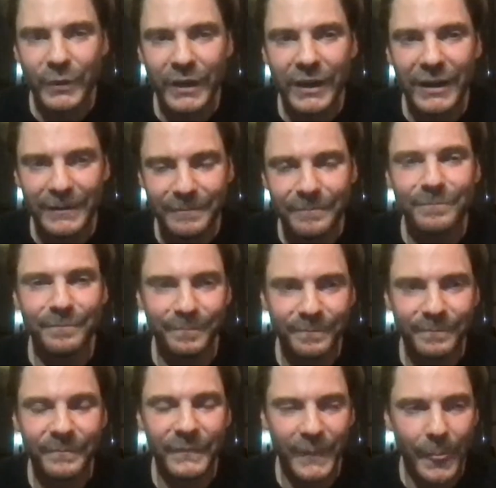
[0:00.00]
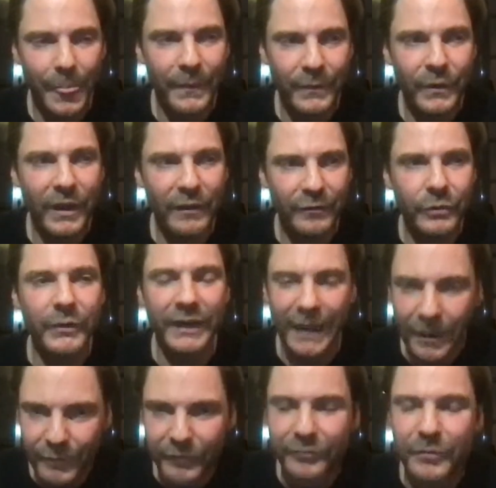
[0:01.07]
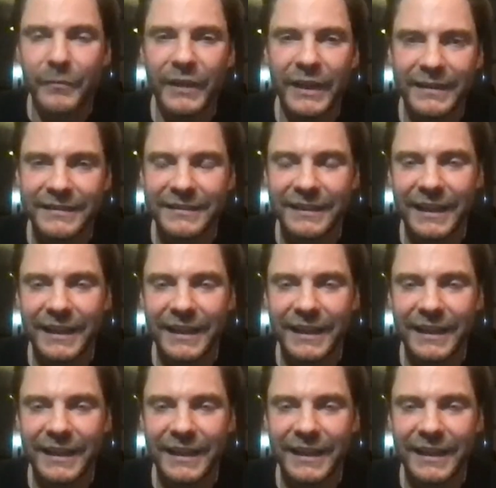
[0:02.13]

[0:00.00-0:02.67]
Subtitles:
have to recover from that,